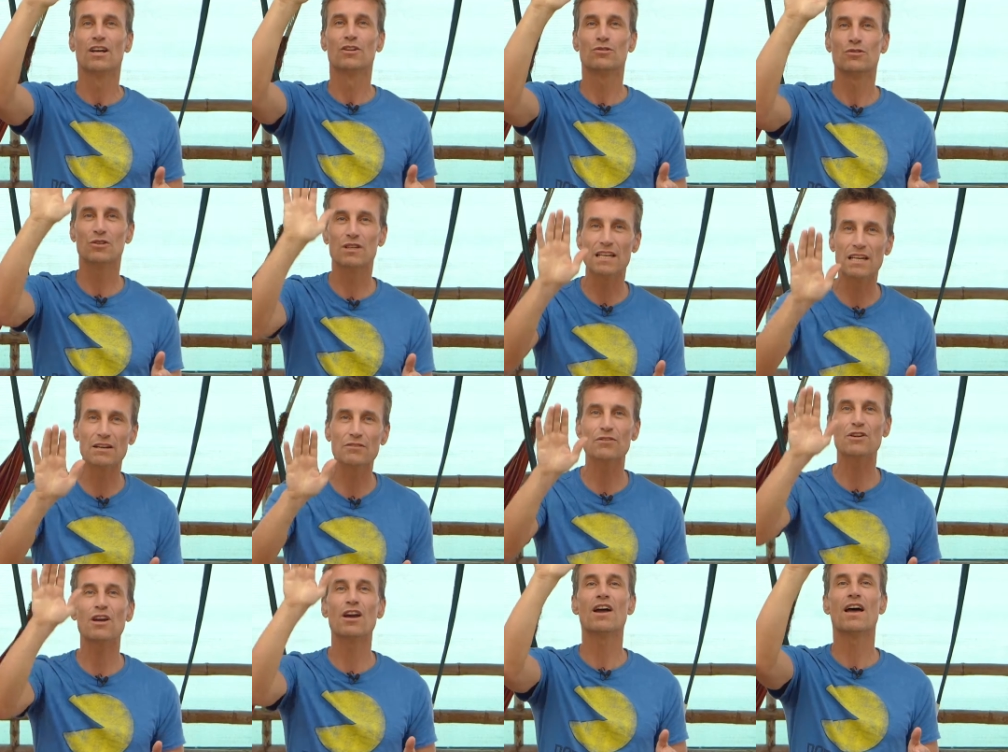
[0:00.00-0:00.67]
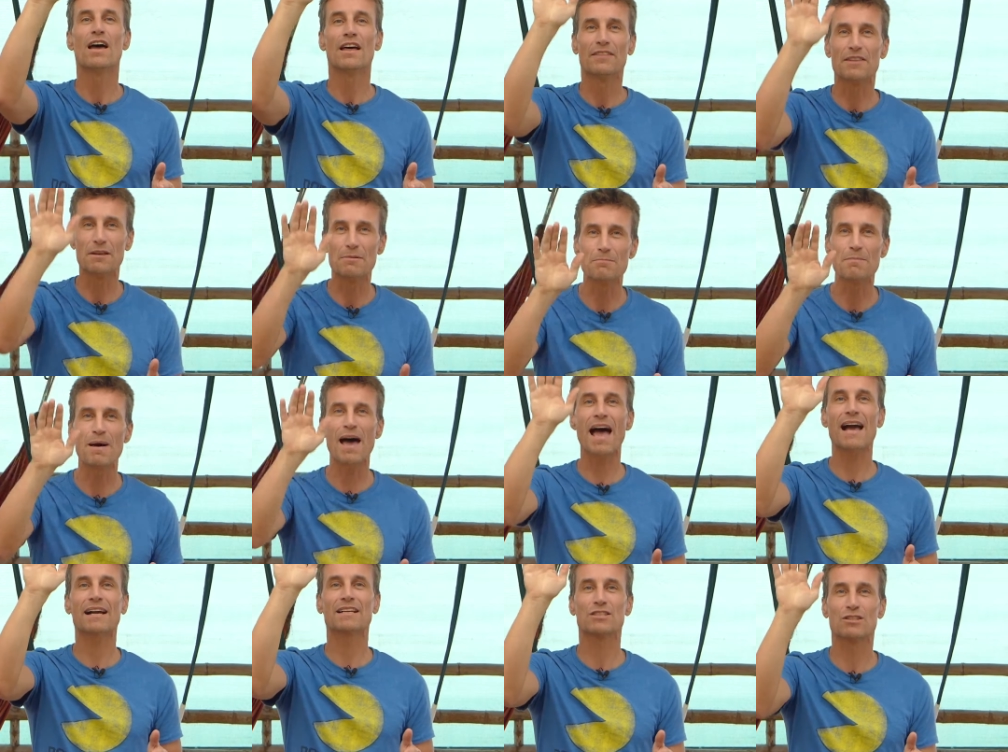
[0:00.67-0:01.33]
to give you the
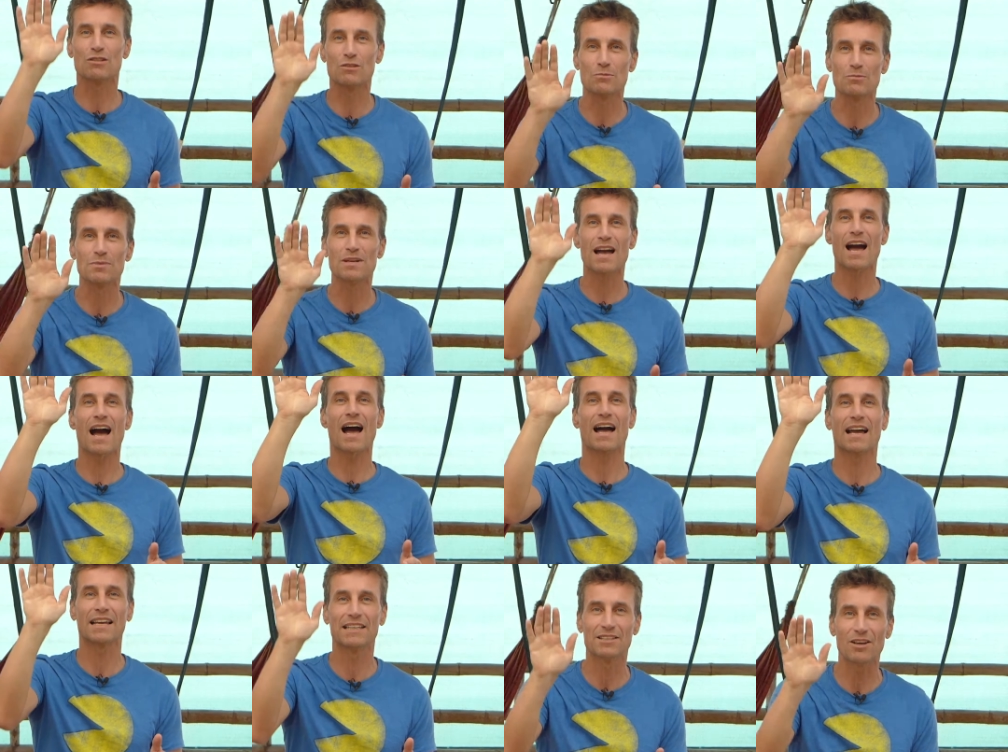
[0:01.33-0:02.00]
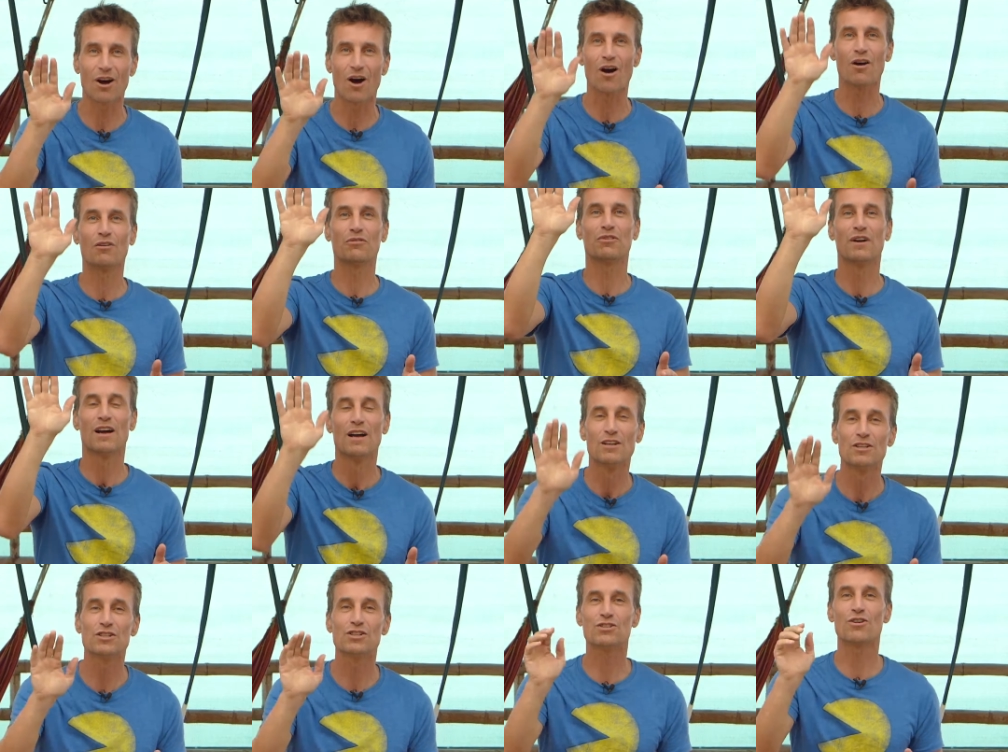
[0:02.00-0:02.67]
maximum kind of
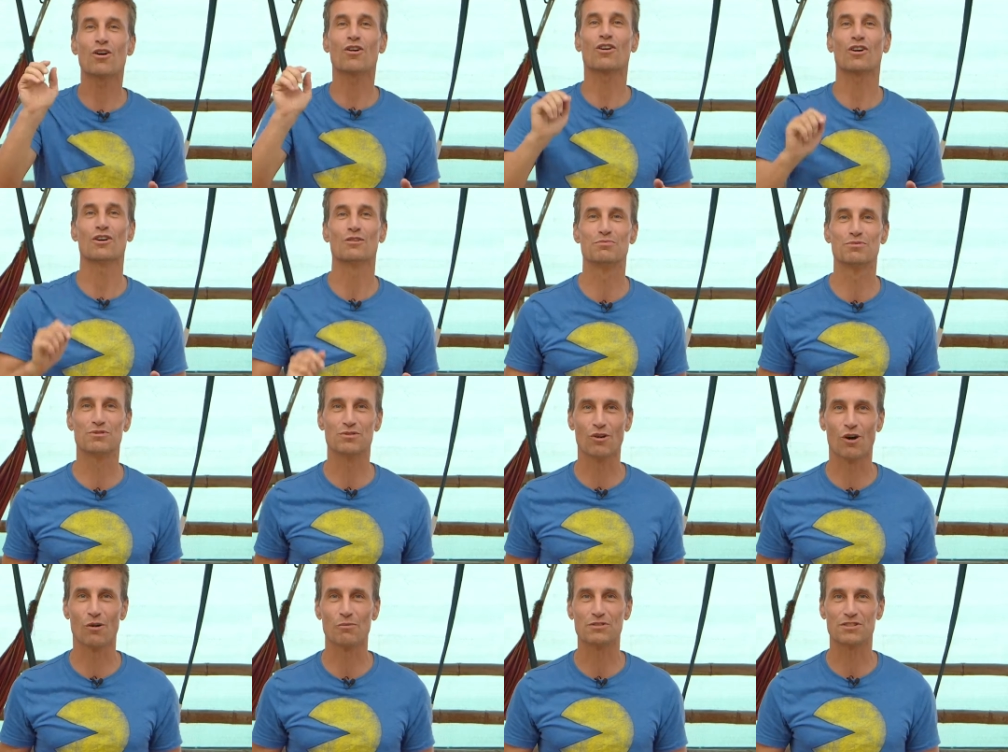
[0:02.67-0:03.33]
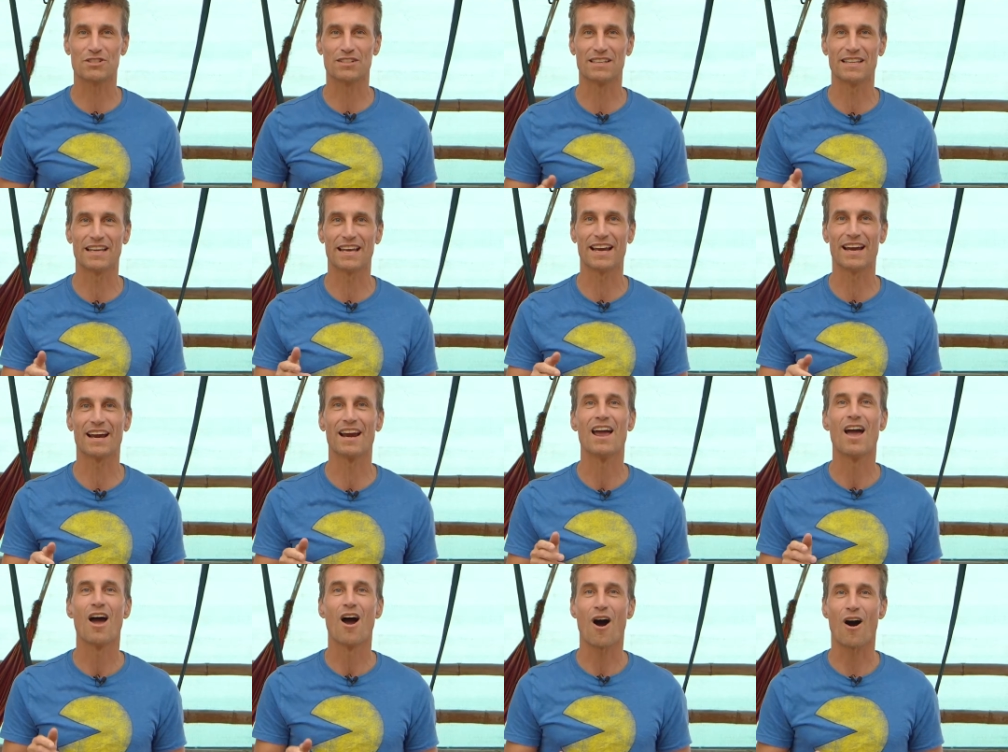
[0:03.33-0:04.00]
shock absorption there